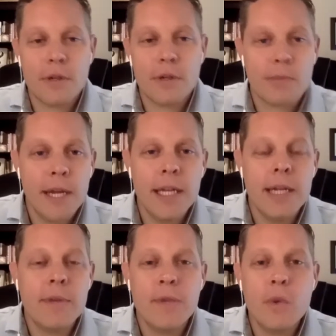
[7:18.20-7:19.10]
branding,
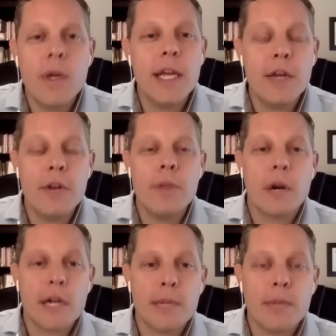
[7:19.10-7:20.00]
but if you want to enter the
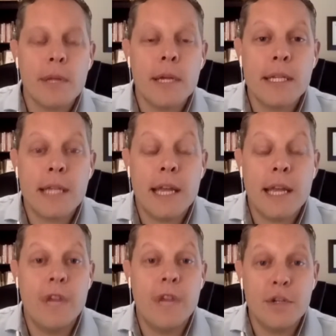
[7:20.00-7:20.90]
marketplace and
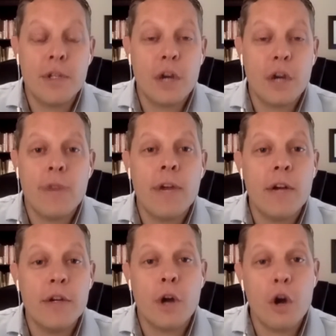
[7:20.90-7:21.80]
eventually carve
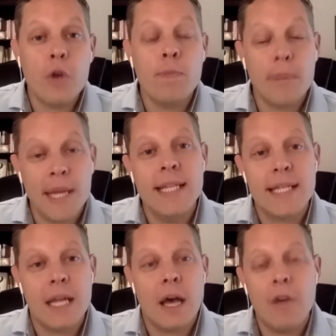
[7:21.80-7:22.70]
out your own
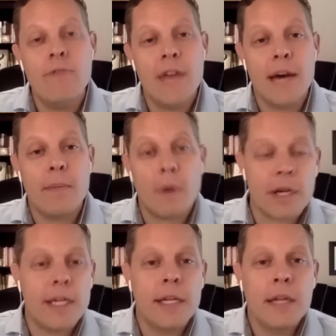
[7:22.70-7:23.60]
piece of that
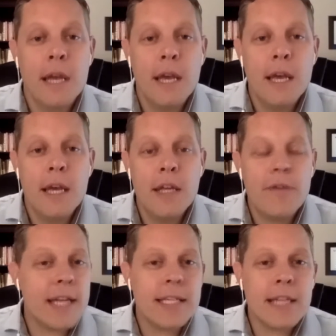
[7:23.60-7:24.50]
market, you've
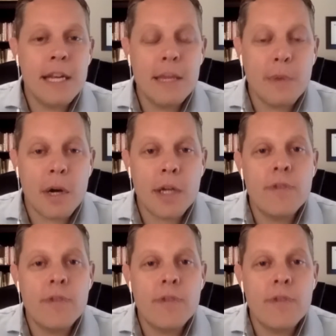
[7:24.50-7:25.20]
got to study the market.